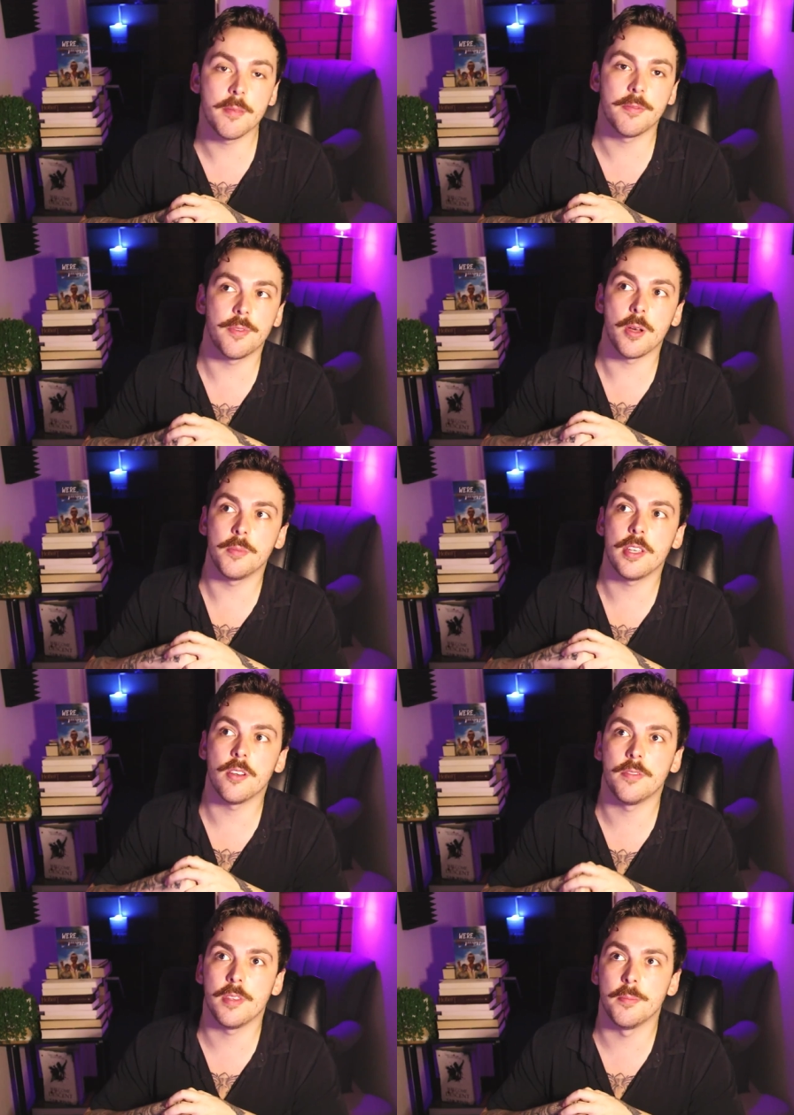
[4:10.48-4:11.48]
I am firmly
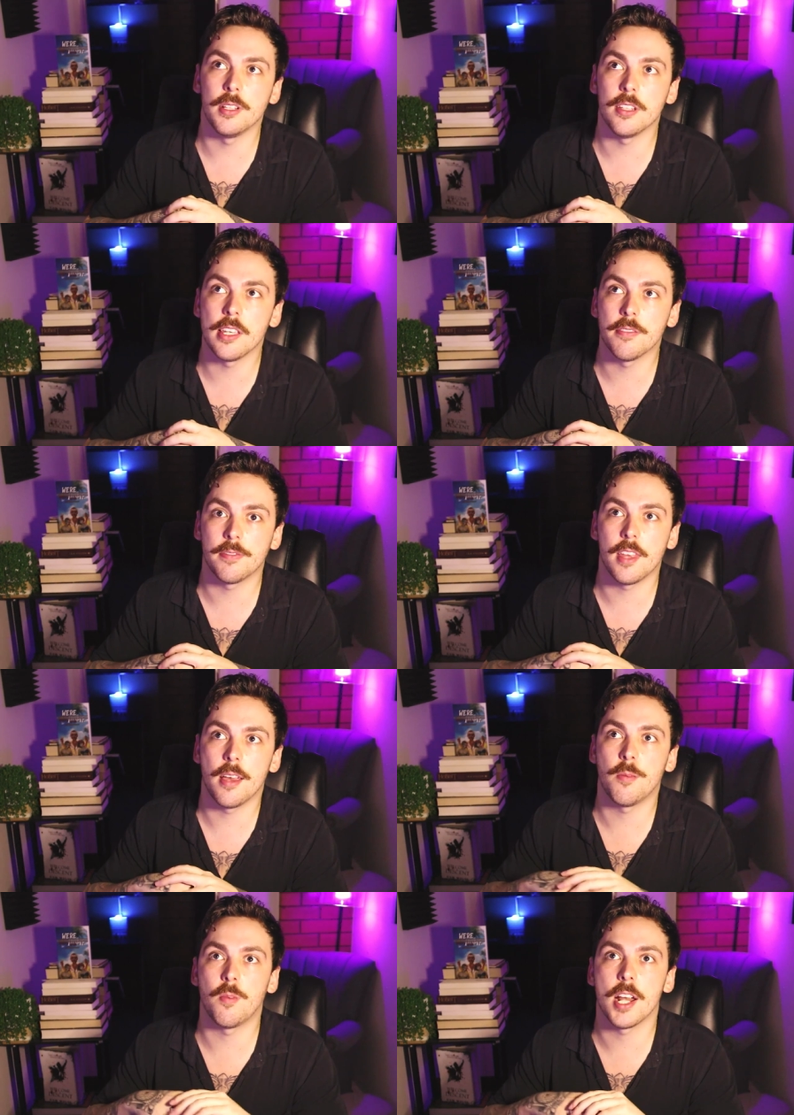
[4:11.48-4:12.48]
of the belief
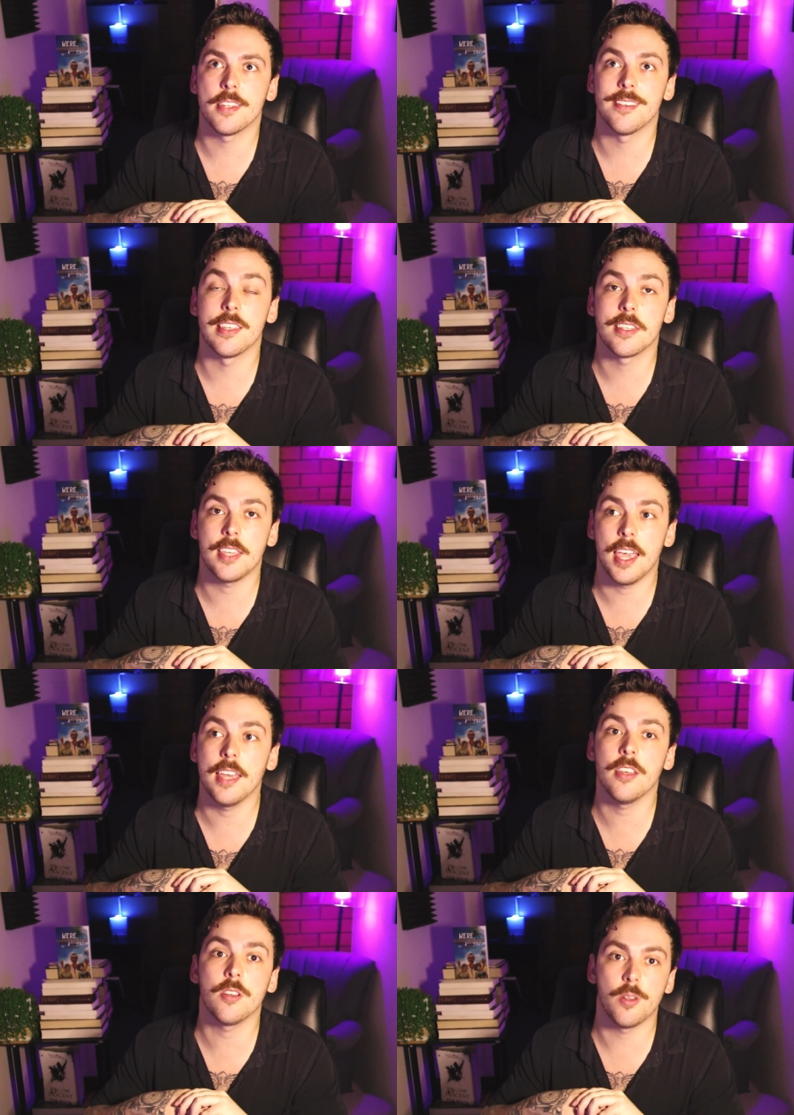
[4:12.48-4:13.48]
that writers
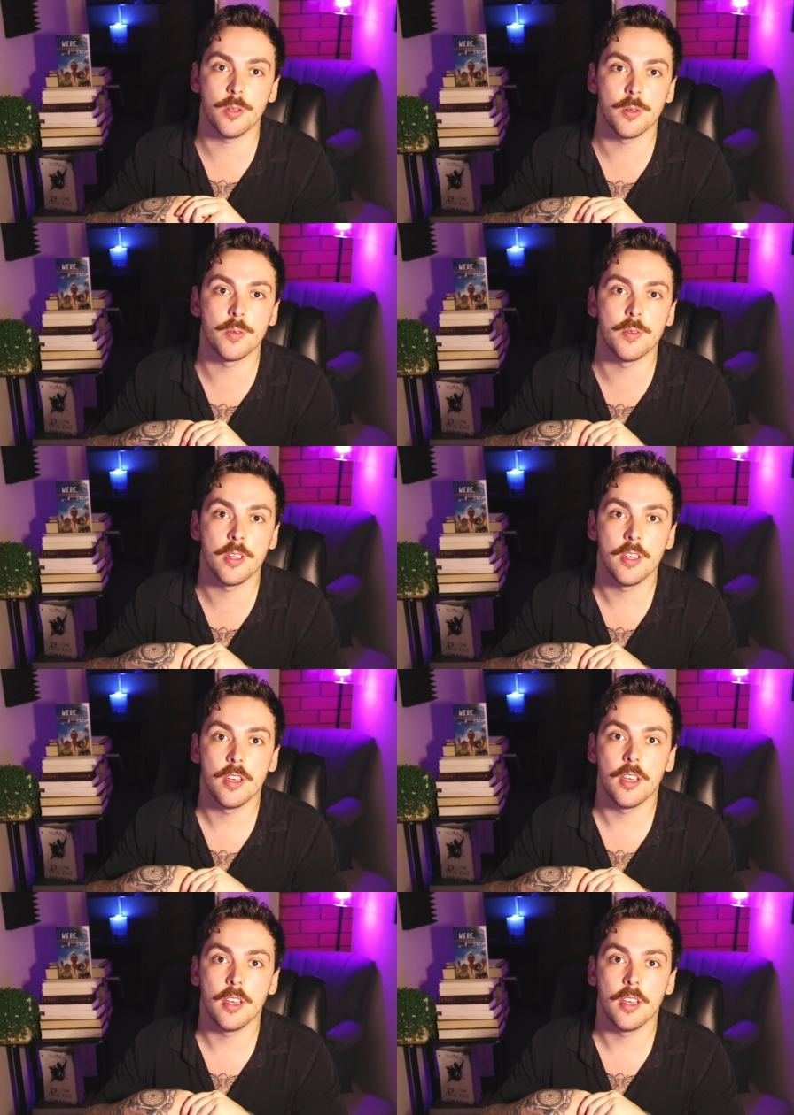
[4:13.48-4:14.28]
can include